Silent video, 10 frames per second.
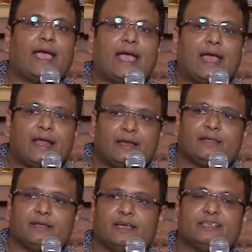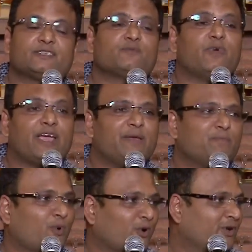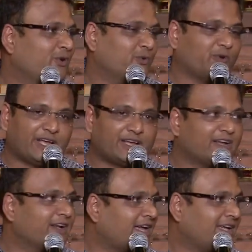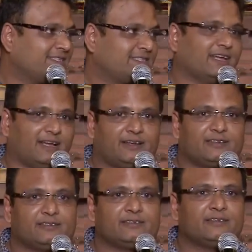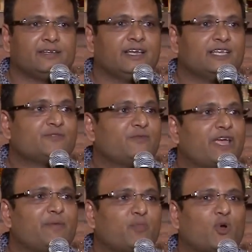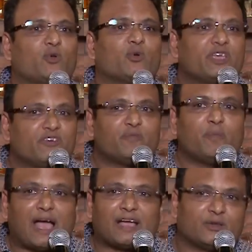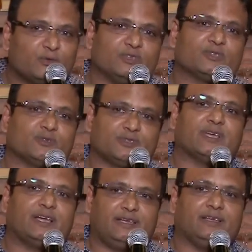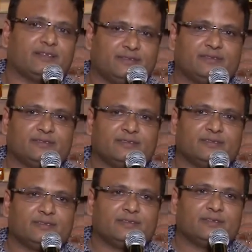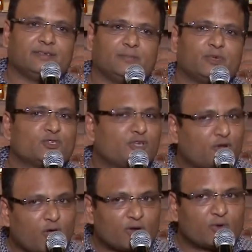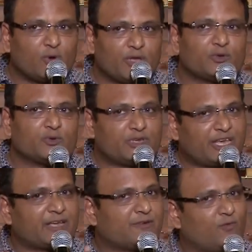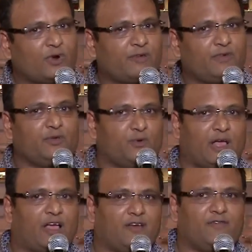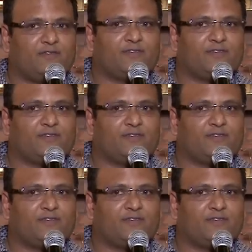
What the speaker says: And it's very important to recognize that. It's very important to give back to the society. Because you're not going to take whatever you have